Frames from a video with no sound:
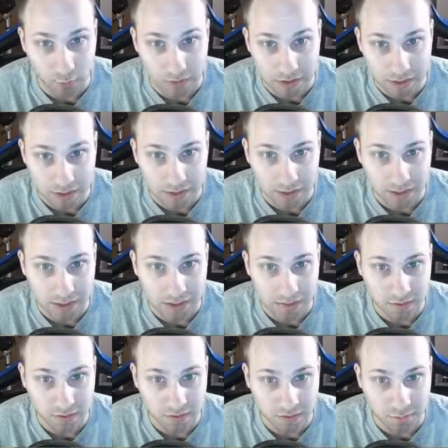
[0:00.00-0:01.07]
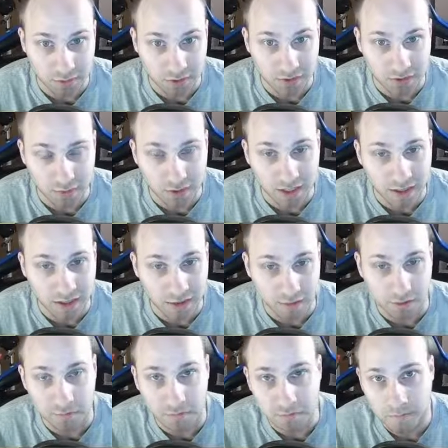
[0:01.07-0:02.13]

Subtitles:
we need to get to this person right here.